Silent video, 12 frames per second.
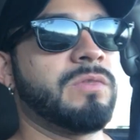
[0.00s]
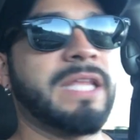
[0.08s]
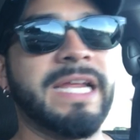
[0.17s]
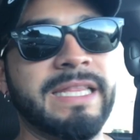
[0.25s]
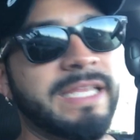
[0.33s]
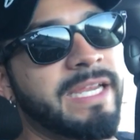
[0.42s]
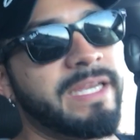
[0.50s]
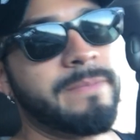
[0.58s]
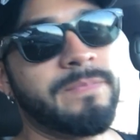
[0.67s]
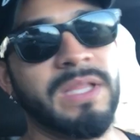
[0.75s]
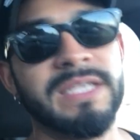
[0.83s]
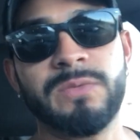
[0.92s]
Lately,
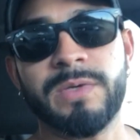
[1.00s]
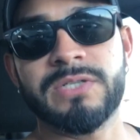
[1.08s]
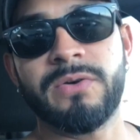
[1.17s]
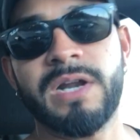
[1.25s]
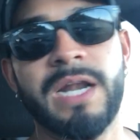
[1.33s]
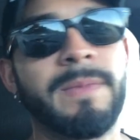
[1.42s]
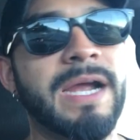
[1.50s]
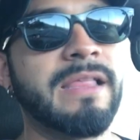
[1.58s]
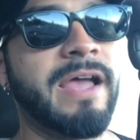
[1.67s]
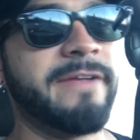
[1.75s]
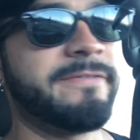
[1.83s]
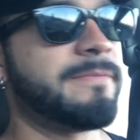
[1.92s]
this is what's going on in my
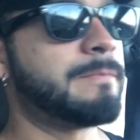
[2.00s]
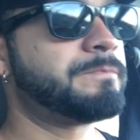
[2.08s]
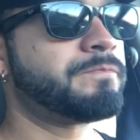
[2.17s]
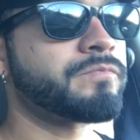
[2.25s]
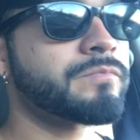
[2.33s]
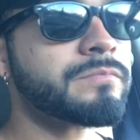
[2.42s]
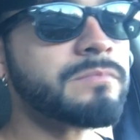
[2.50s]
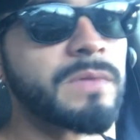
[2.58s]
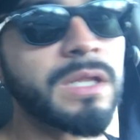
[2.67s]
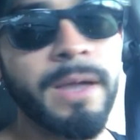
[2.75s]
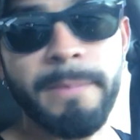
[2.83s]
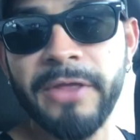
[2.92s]
life.
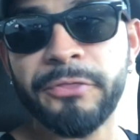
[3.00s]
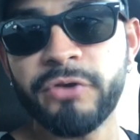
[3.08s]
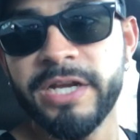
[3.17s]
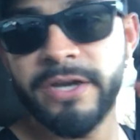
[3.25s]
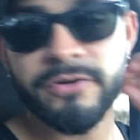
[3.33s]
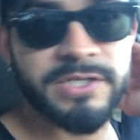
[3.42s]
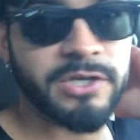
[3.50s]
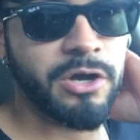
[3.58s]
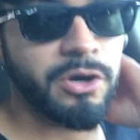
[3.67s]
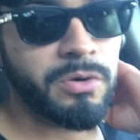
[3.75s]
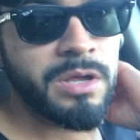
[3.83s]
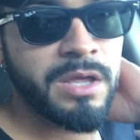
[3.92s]
About 3 years
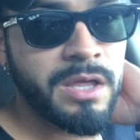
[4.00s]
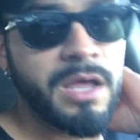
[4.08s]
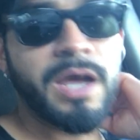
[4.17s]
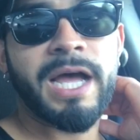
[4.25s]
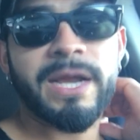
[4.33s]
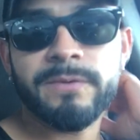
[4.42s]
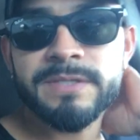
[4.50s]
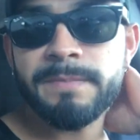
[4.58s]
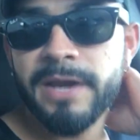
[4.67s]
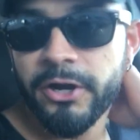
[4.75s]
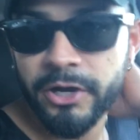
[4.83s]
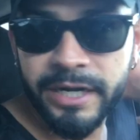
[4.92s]
ago, I was
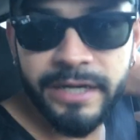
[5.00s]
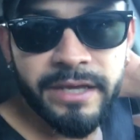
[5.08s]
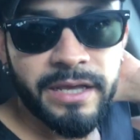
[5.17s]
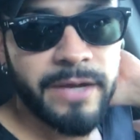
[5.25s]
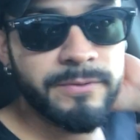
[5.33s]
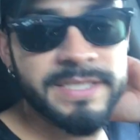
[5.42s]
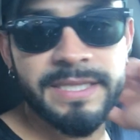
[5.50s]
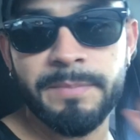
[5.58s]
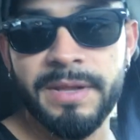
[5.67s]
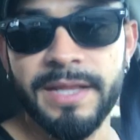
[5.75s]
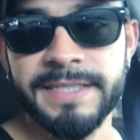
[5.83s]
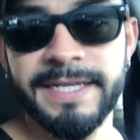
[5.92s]
married. I was in the
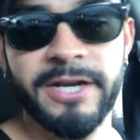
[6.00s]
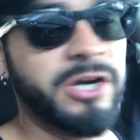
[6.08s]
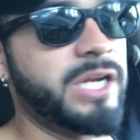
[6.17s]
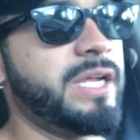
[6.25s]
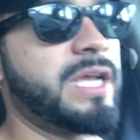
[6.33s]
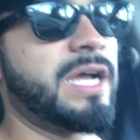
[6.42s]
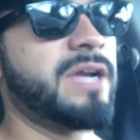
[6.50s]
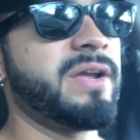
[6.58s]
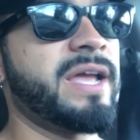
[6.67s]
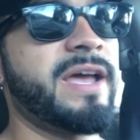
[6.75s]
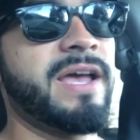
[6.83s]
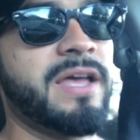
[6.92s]
military.
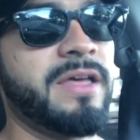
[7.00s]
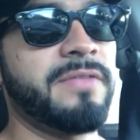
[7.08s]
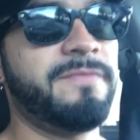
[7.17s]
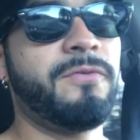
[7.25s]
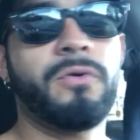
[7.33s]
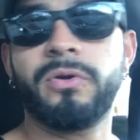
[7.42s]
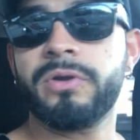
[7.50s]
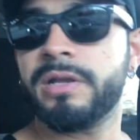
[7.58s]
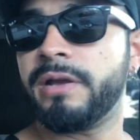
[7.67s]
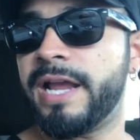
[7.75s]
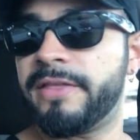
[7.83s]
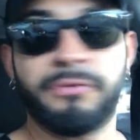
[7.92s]
I had
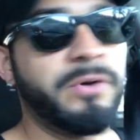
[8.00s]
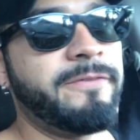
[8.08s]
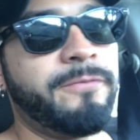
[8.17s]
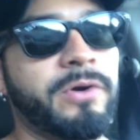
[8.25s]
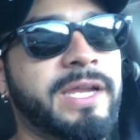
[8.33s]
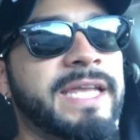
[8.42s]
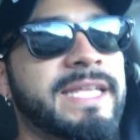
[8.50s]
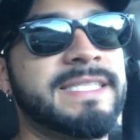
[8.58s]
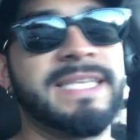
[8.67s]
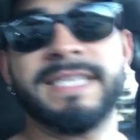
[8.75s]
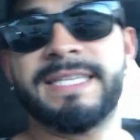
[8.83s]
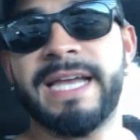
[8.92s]
3 or 4
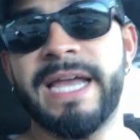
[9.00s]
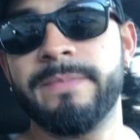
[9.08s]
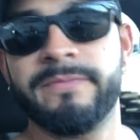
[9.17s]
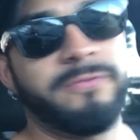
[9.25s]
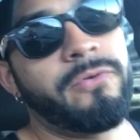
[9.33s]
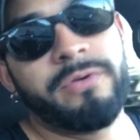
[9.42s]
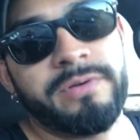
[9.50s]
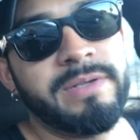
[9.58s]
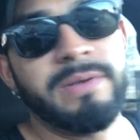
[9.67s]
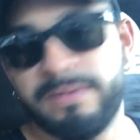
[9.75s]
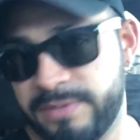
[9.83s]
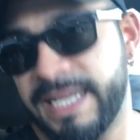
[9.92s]
kids at the time.
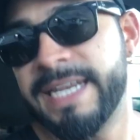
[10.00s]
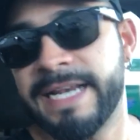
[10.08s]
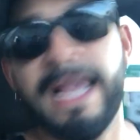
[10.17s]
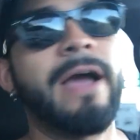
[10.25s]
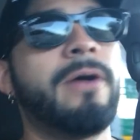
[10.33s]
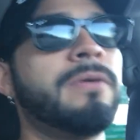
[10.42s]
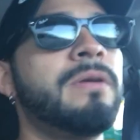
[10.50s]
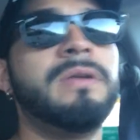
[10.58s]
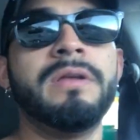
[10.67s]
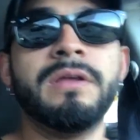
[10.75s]
I'm getting out.